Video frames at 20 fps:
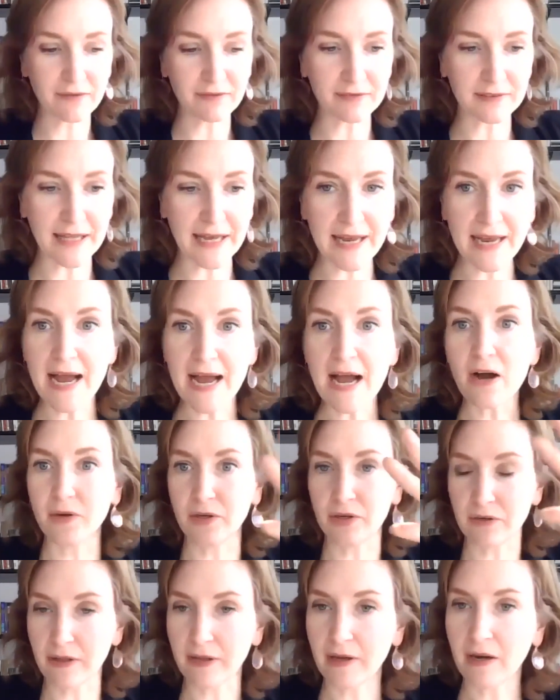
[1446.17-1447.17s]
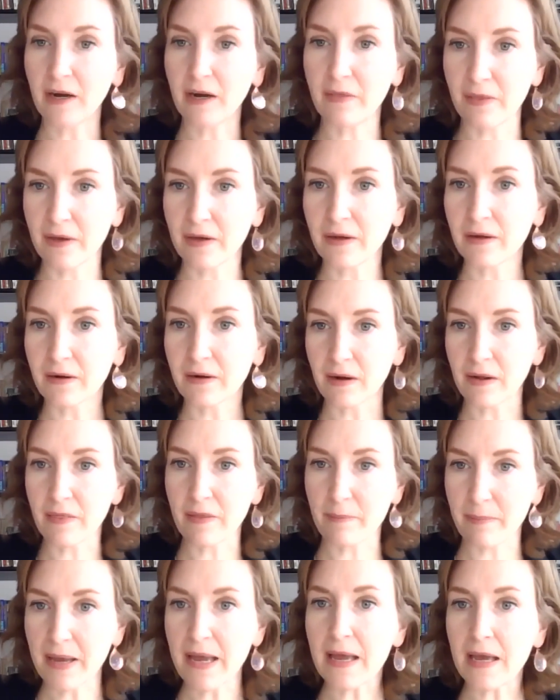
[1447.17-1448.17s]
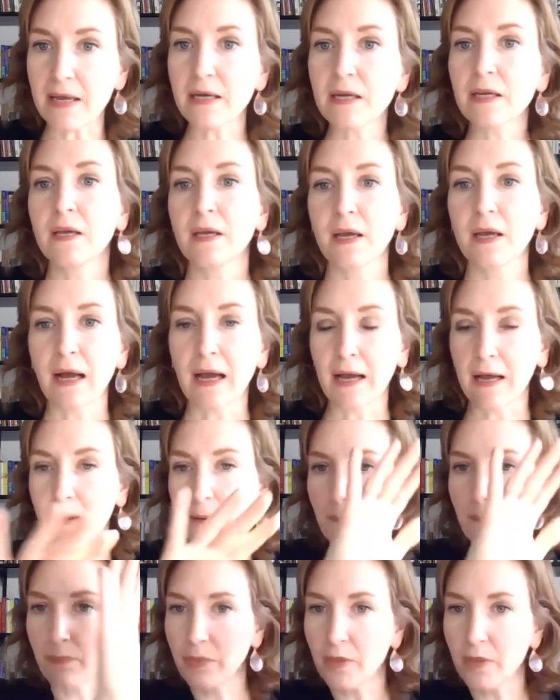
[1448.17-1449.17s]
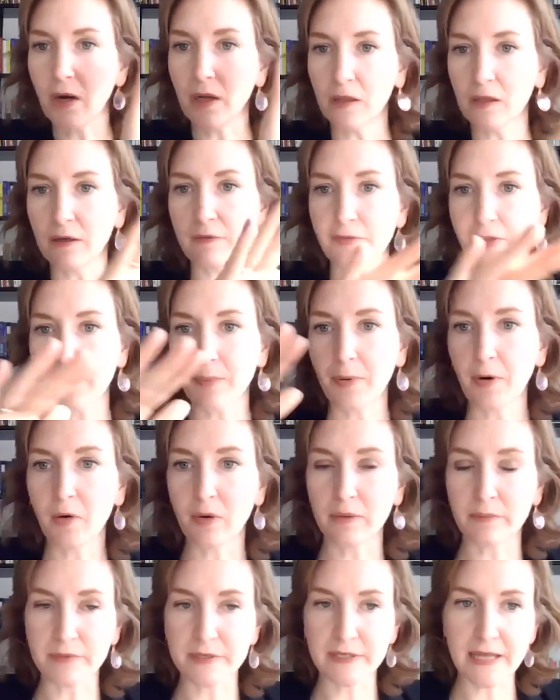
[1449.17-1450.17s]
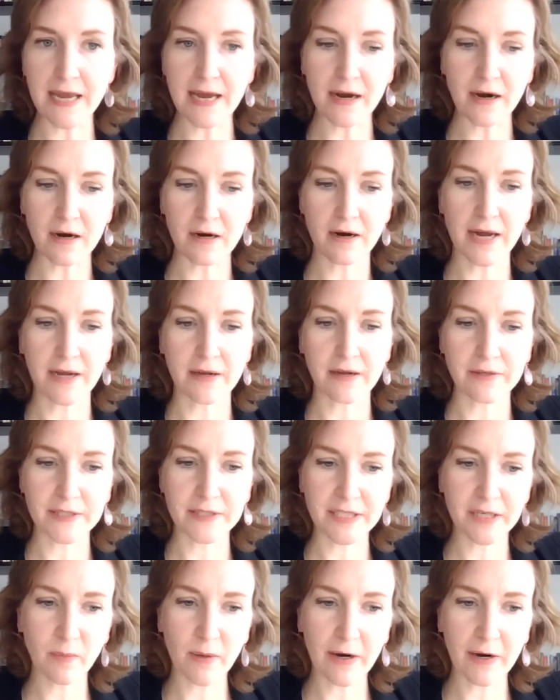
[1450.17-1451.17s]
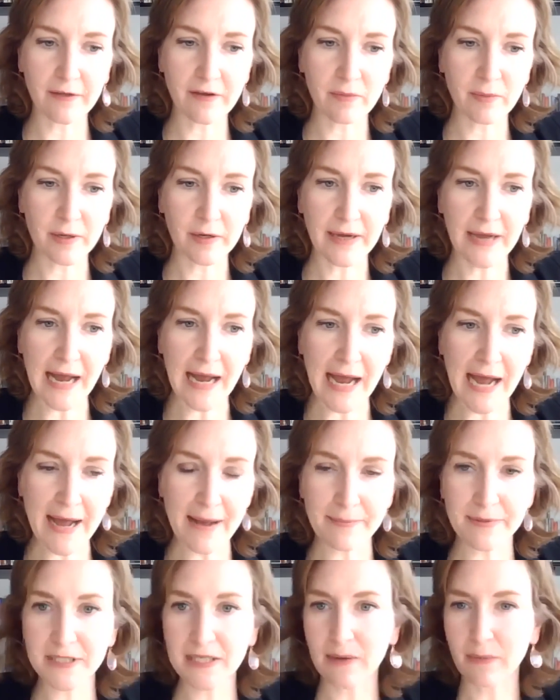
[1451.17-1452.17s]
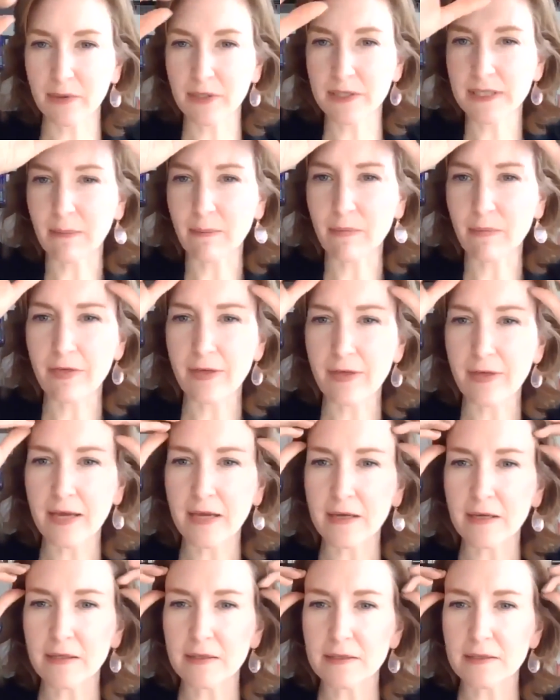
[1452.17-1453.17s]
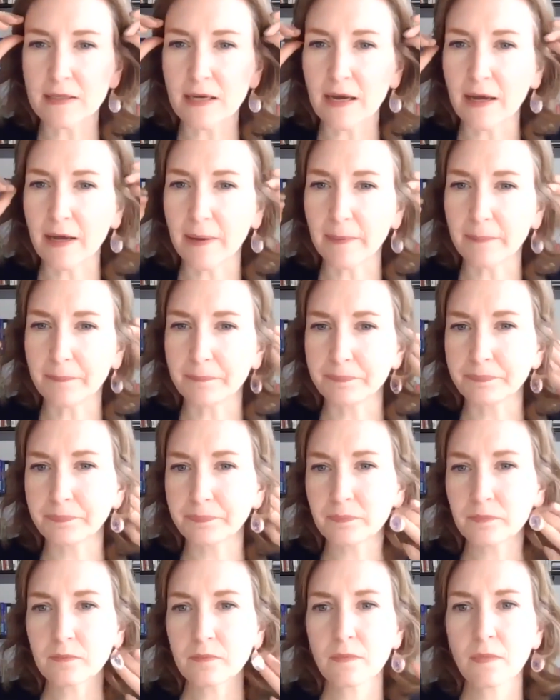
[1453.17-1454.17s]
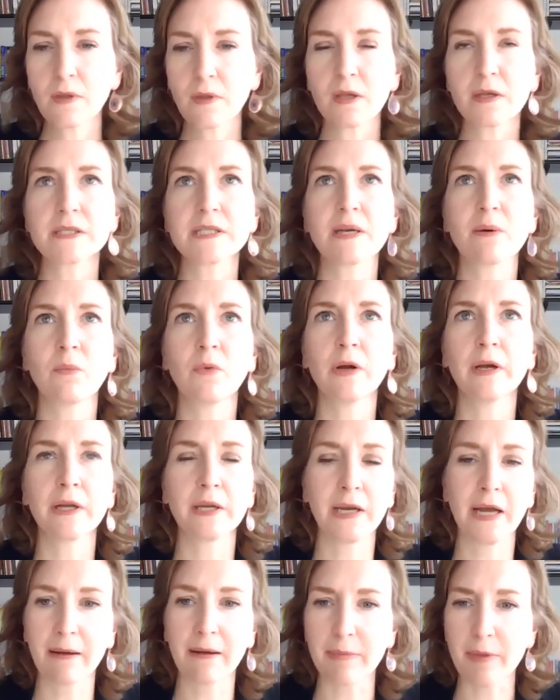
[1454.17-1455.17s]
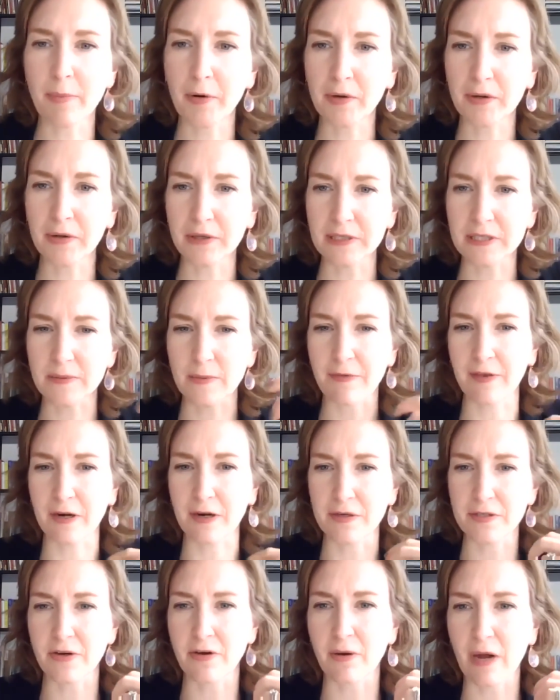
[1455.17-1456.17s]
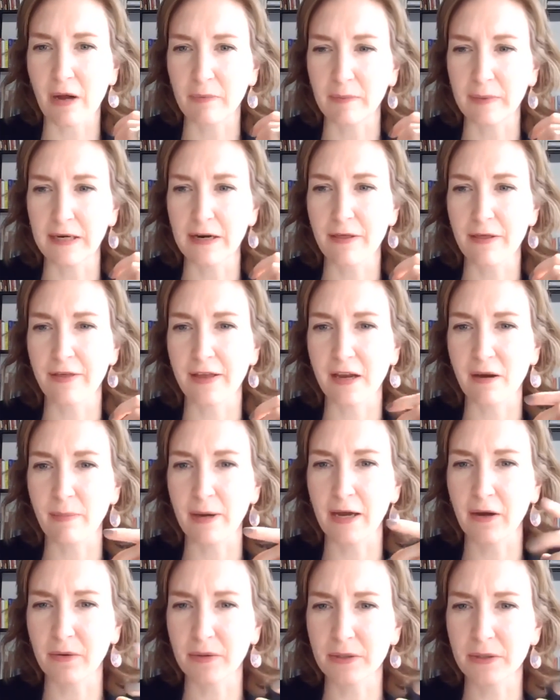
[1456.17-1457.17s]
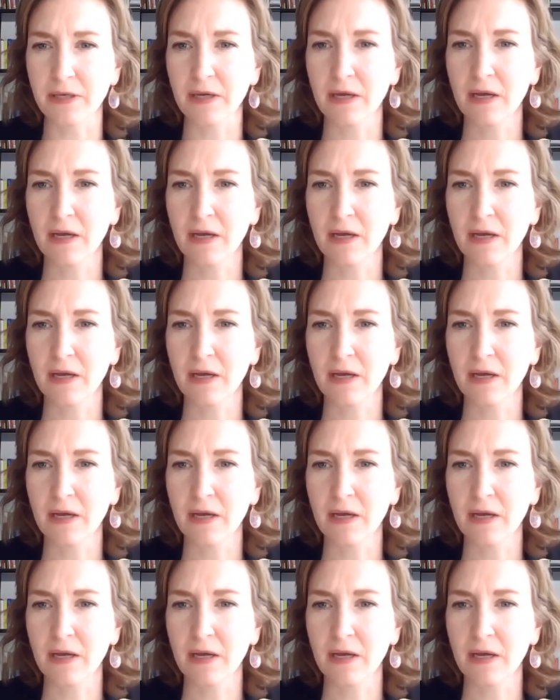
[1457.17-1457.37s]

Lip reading: of lay out, like on the bed, all of the poems there. I could see where there were gaps. There were some things. The poet Elizabeth Ionesco helped me to think about